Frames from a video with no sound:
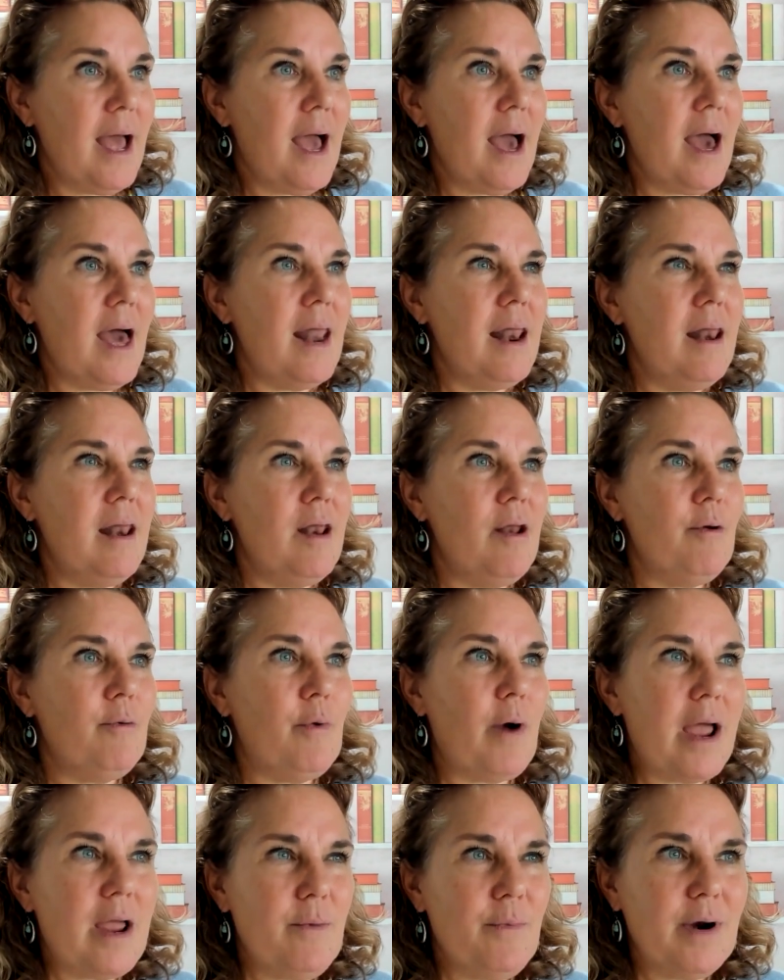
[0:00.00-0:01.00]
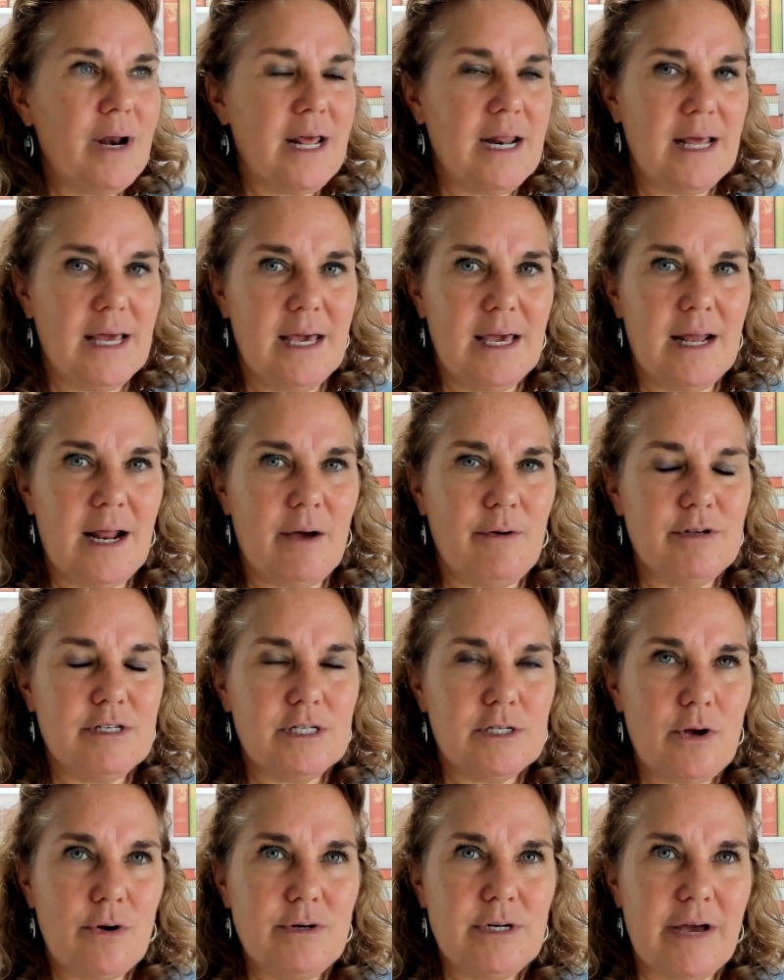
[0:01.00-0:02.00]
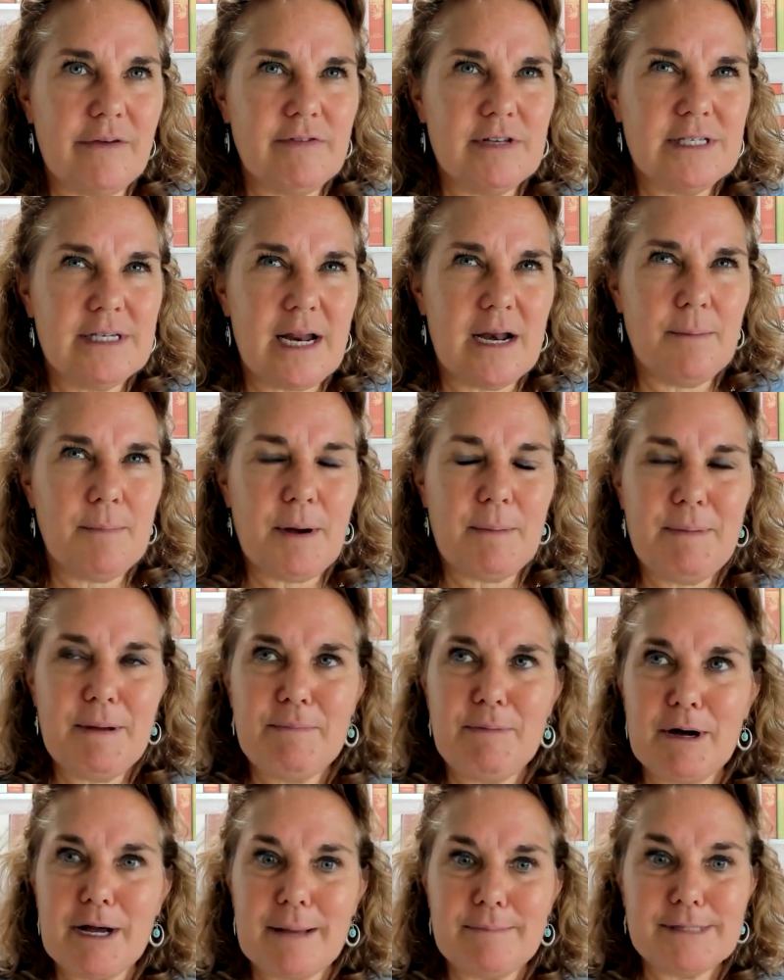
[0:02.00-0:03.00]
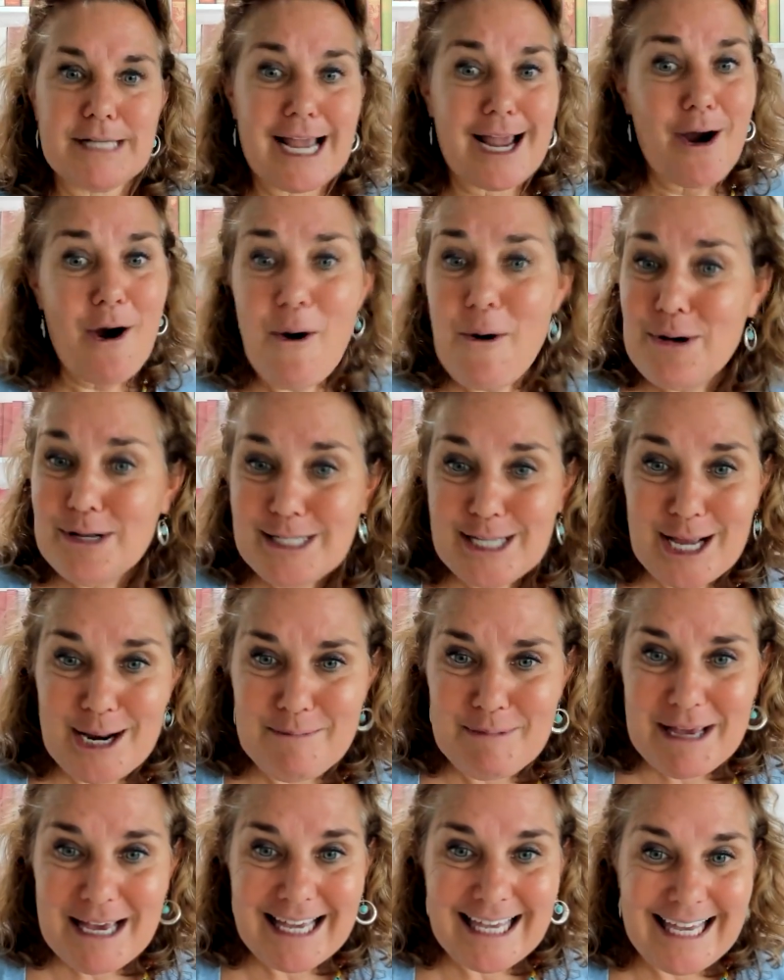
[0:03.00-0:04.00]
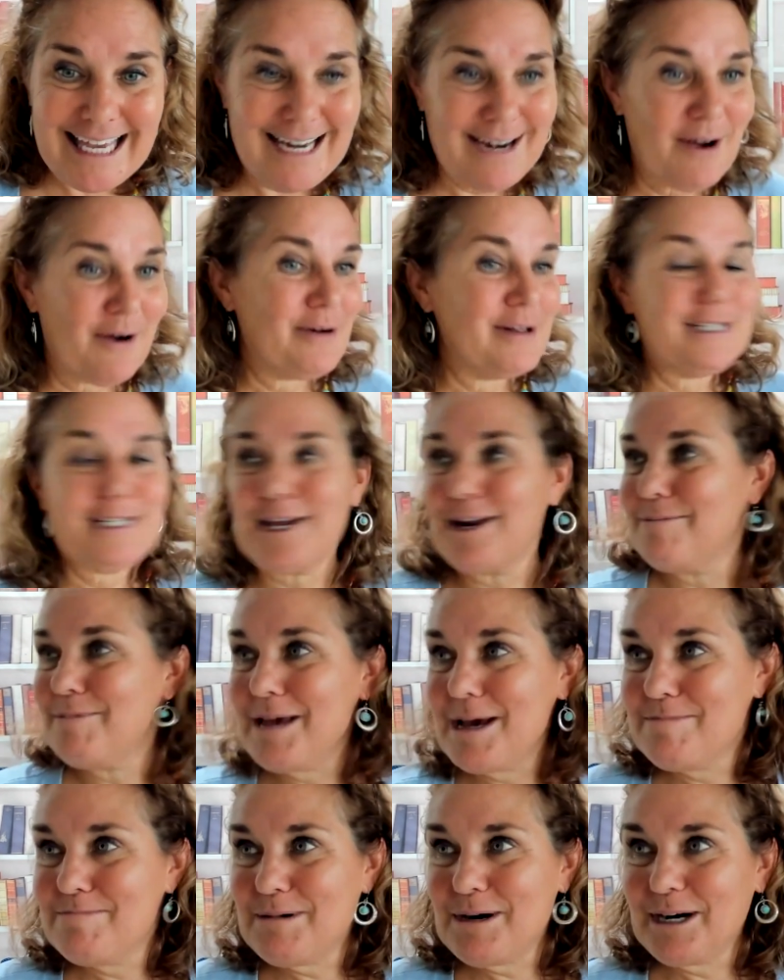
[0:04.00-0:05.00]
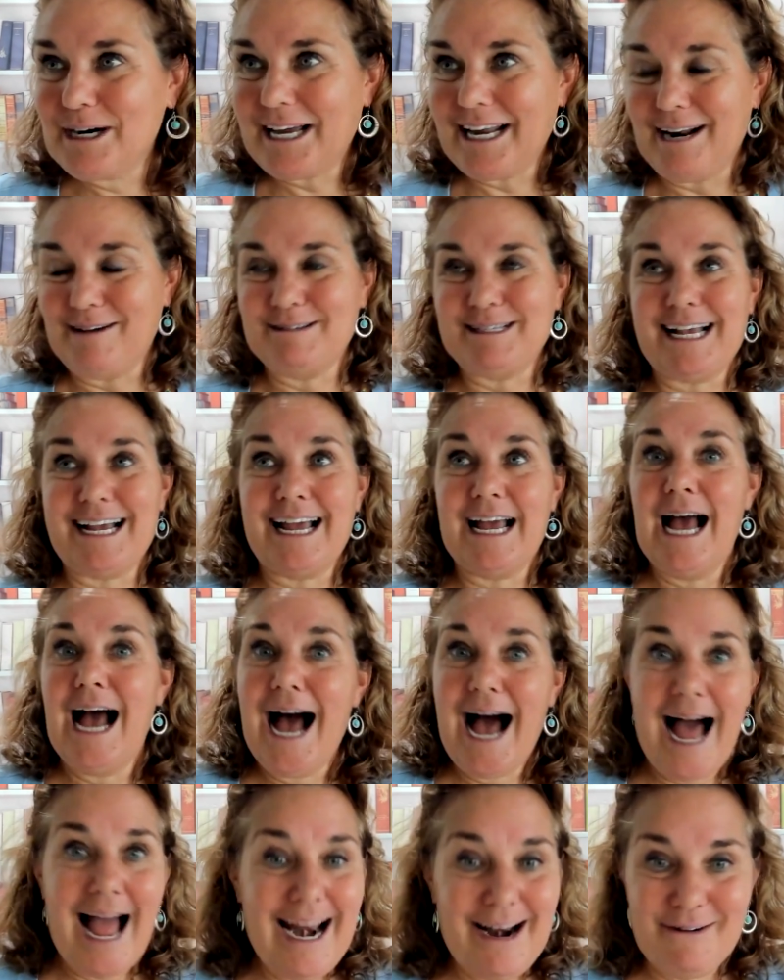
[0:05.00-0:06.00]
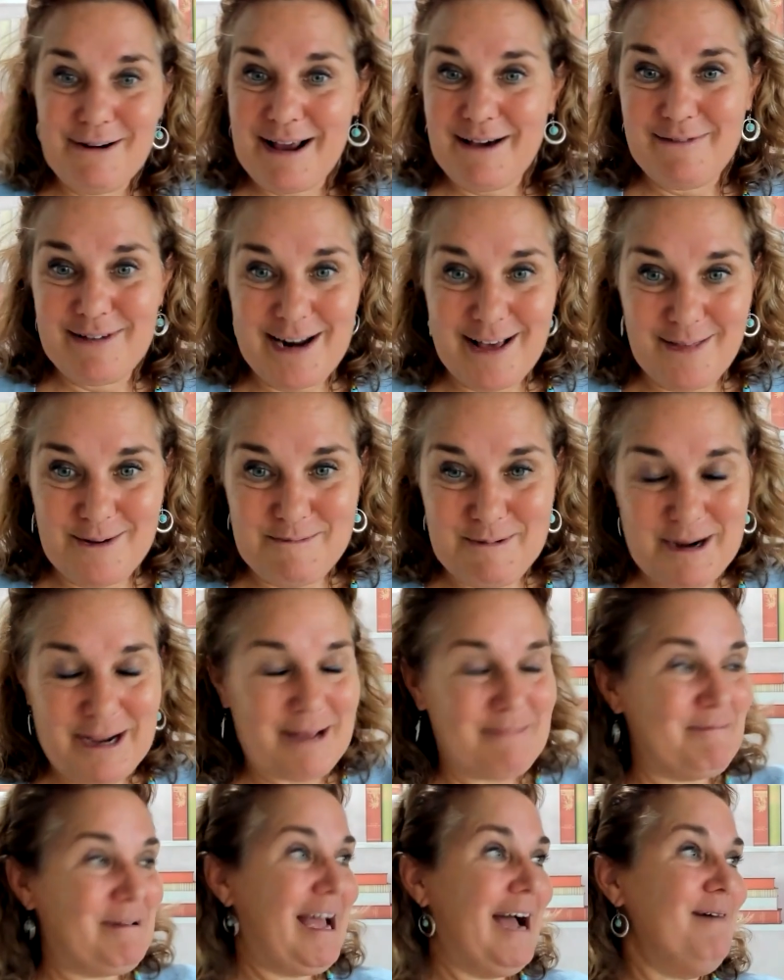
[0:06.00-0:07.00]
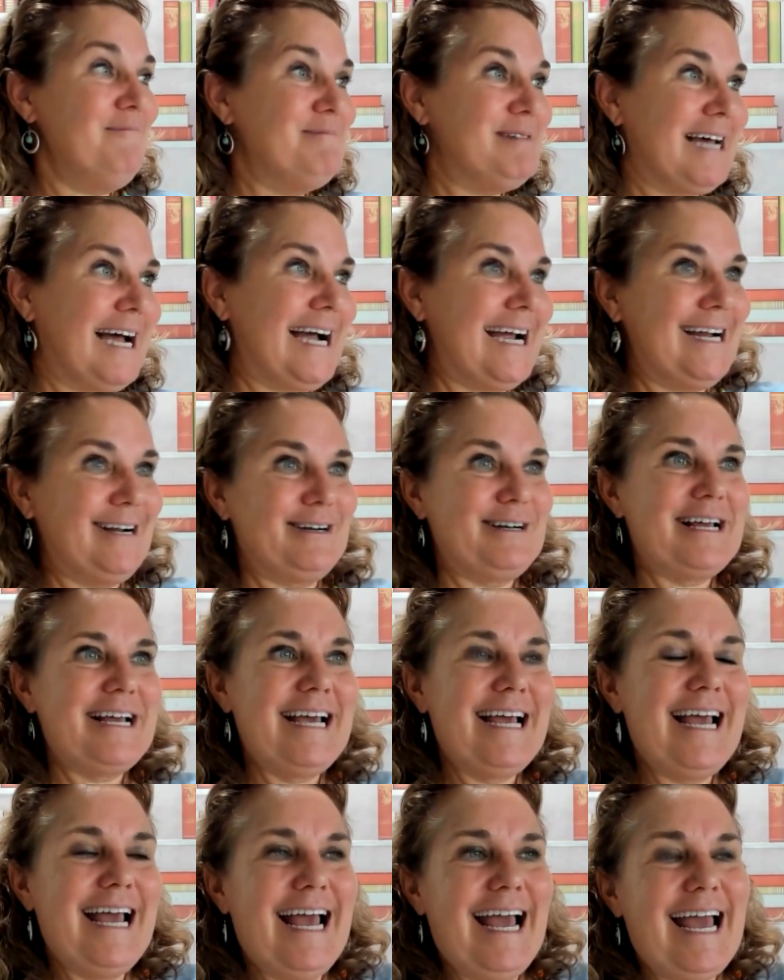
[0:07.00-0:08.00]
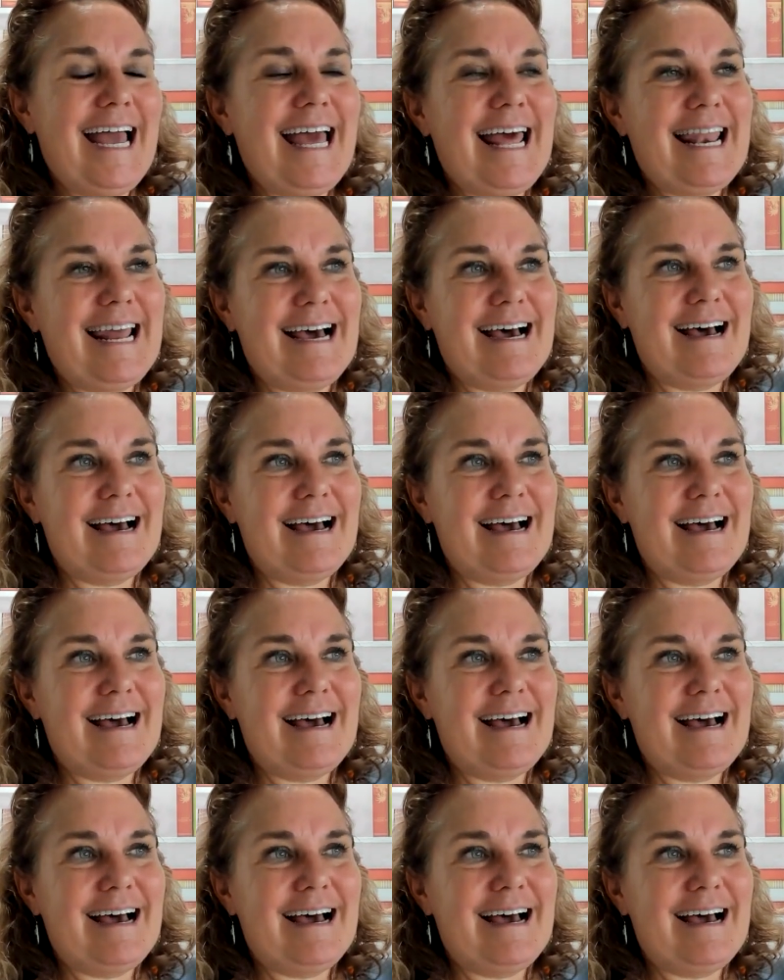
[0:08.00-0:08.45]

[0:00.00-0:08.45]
And right when it hit, I was so devastated, but people kept saying, oh, it's going to be a keynote. It's going to be a book. And I was like, I don't have another book in me. I'm tired. And